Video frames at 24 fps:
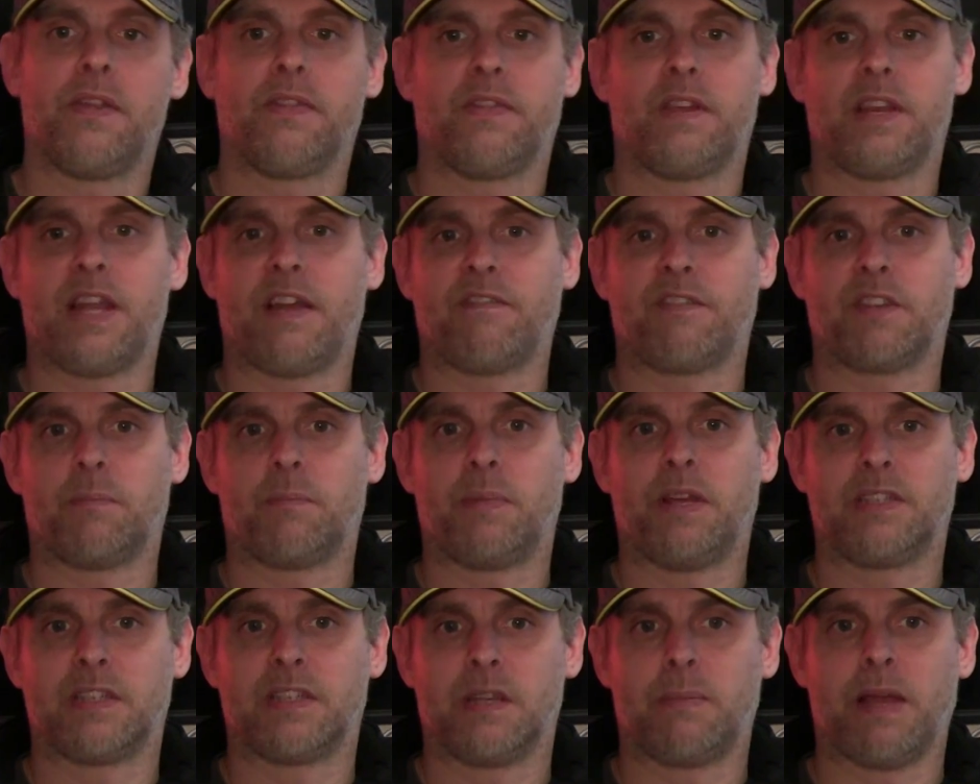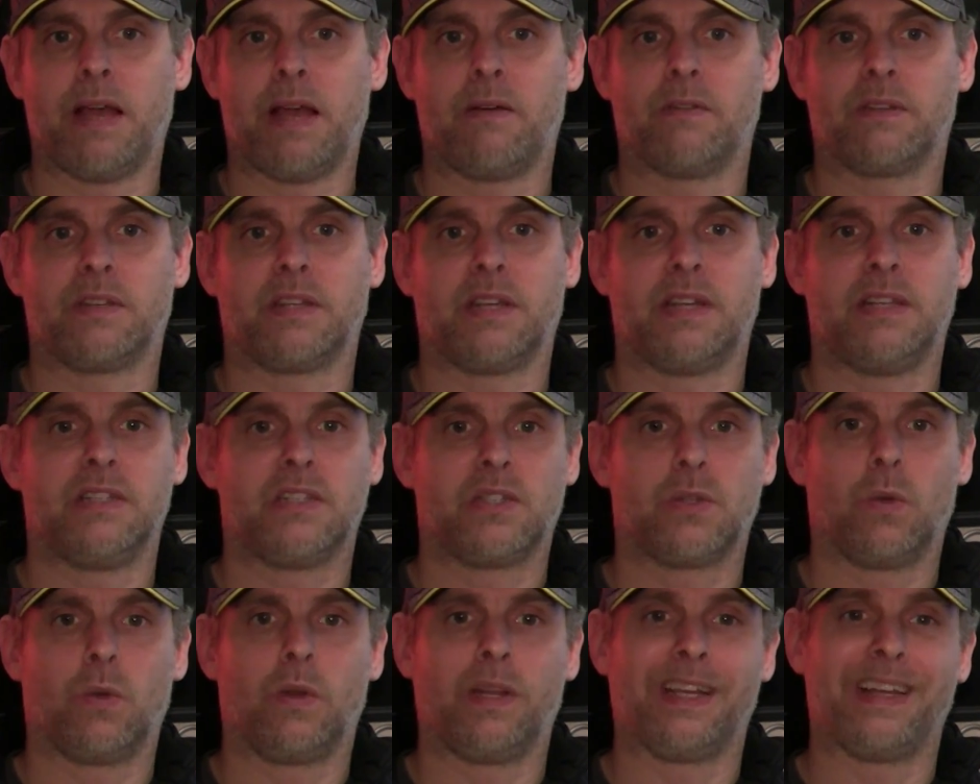than have to piss about
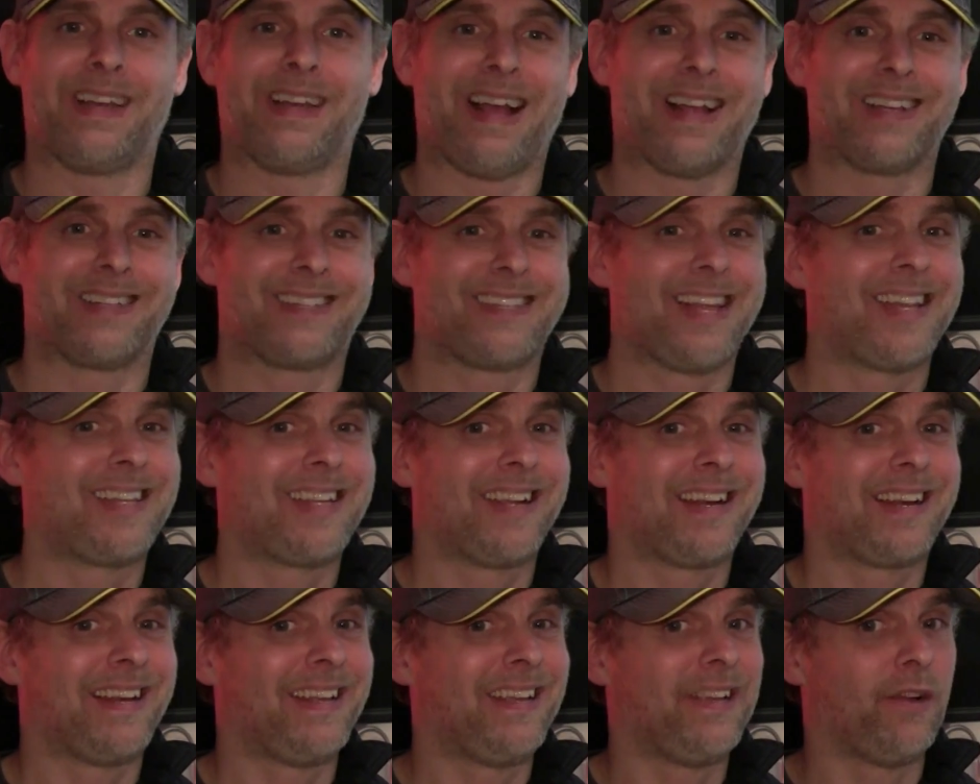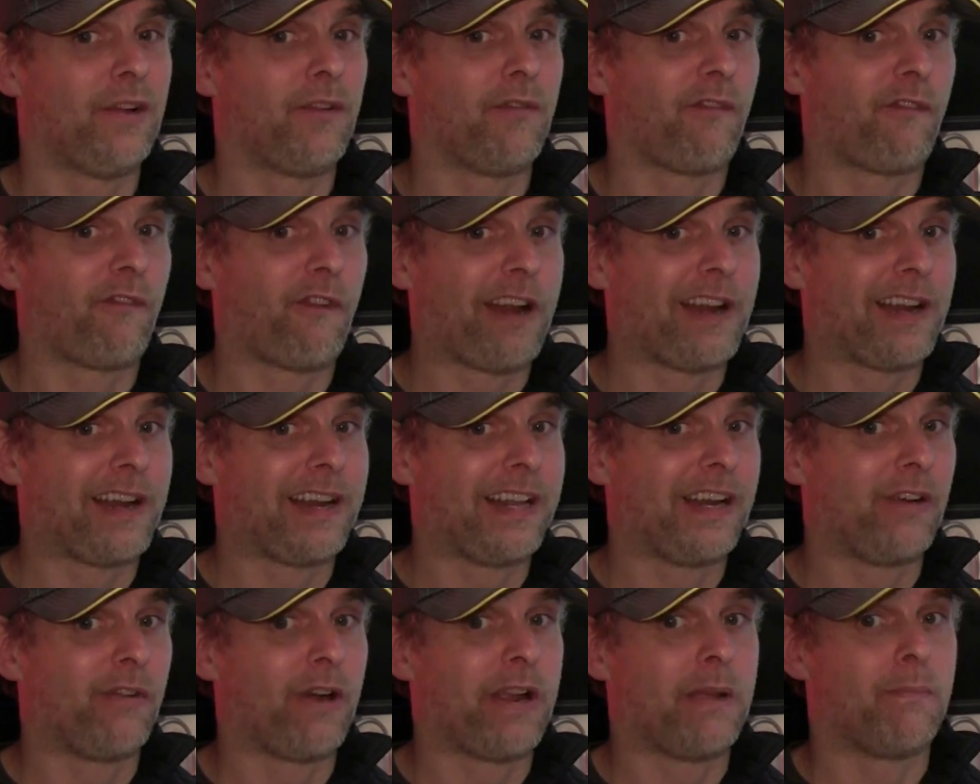installing an aesthetically
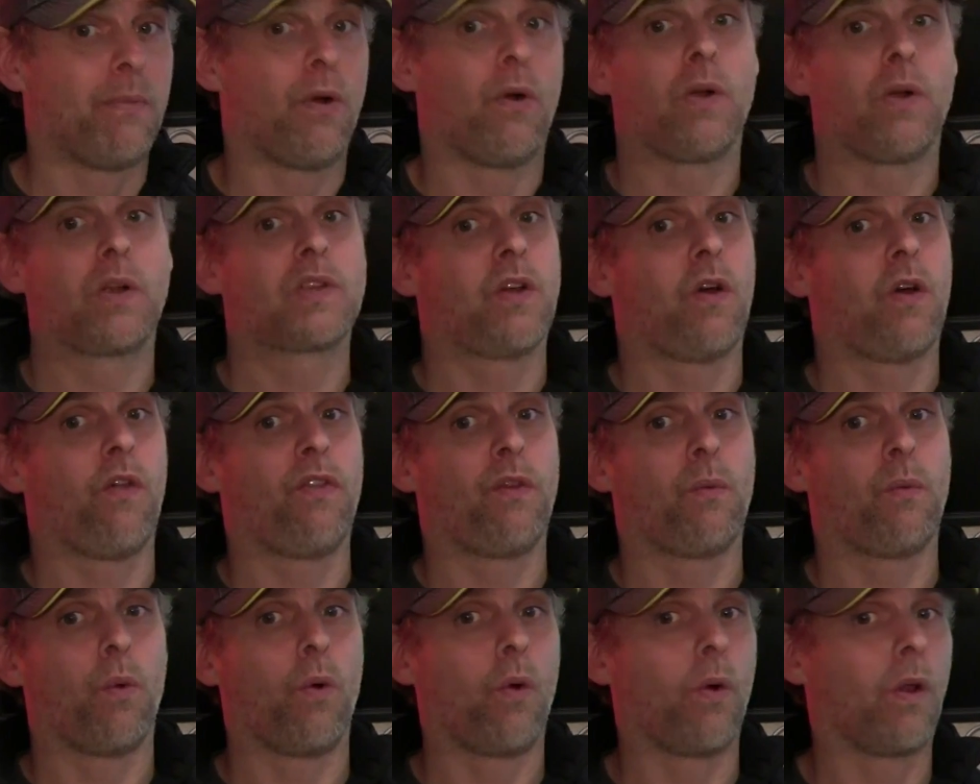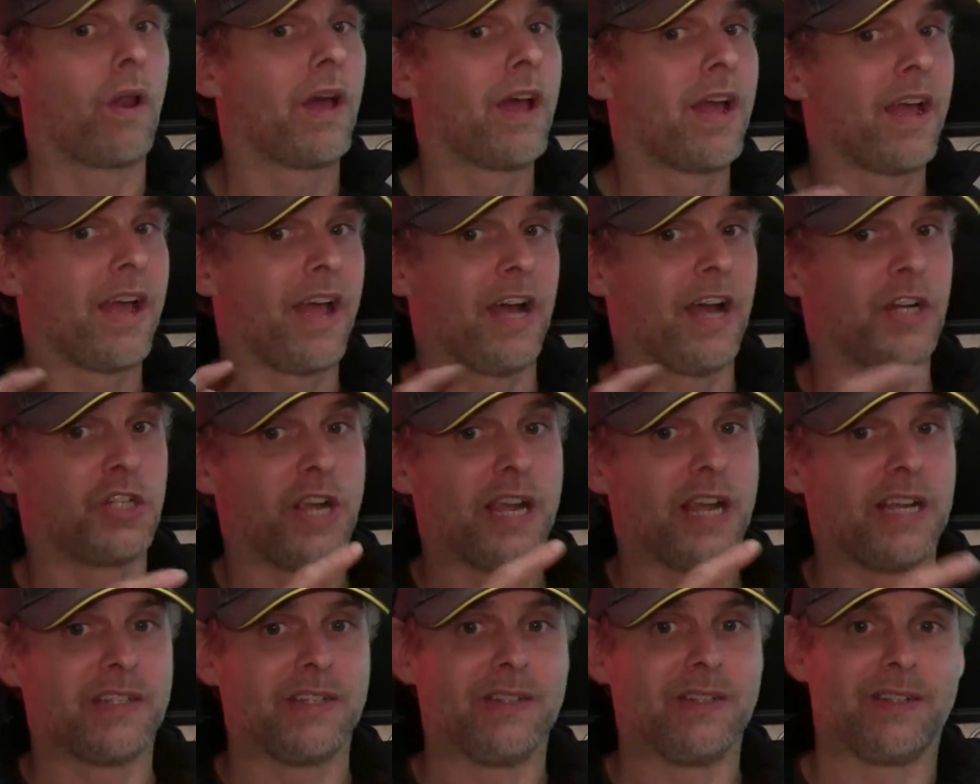unfriendly grey box on the wall
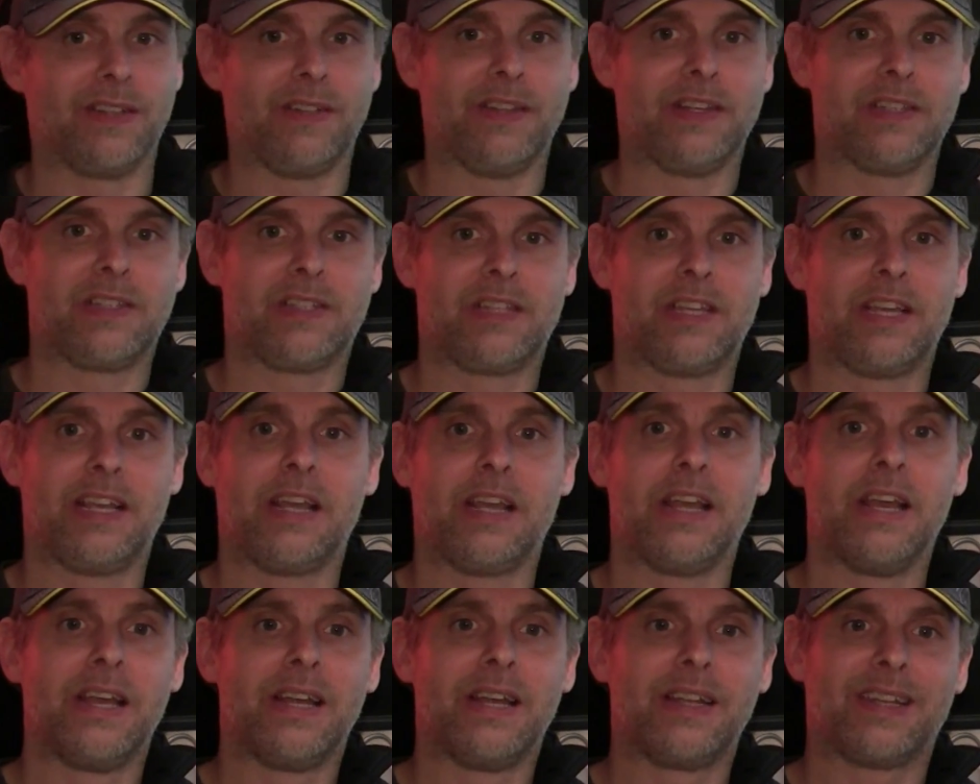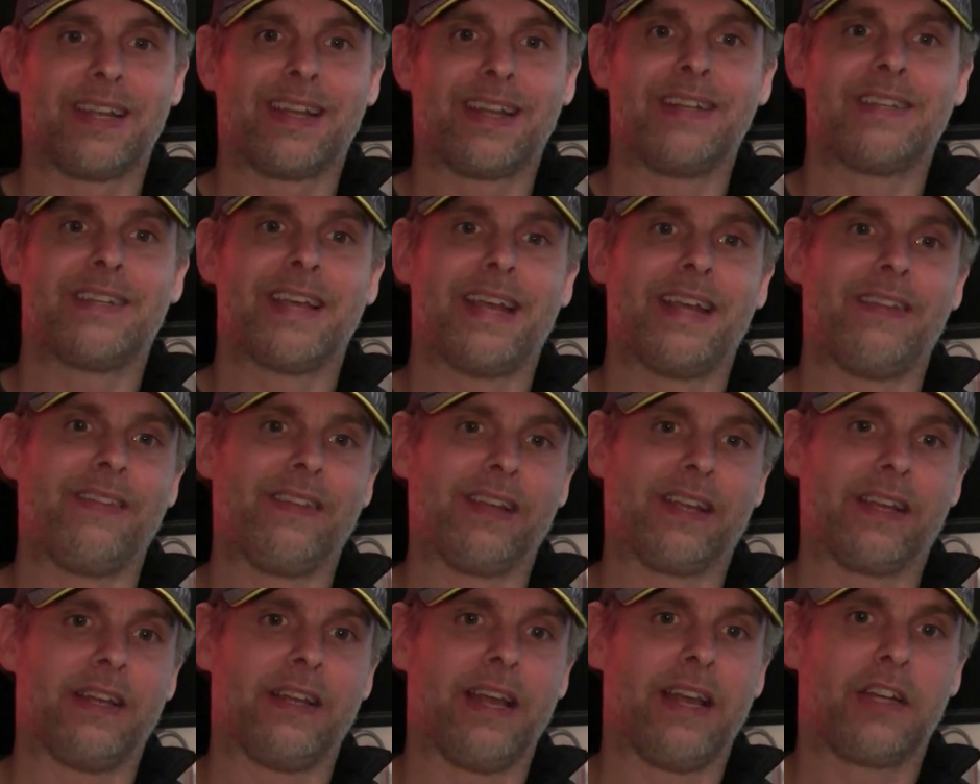adjacent to this thing to contain
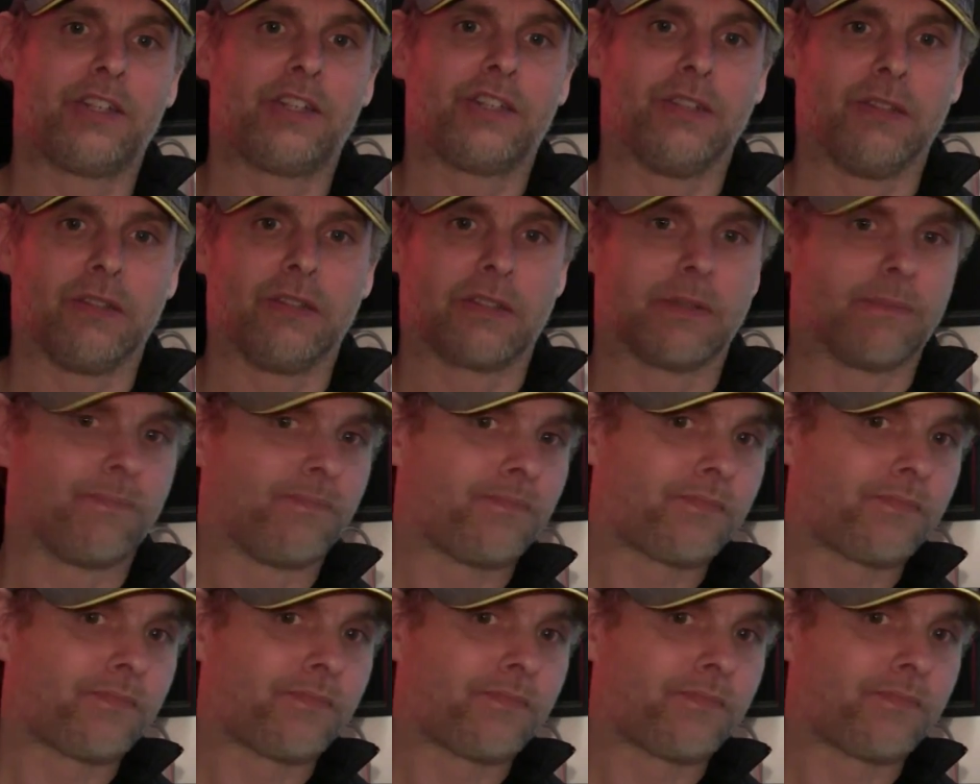the connections.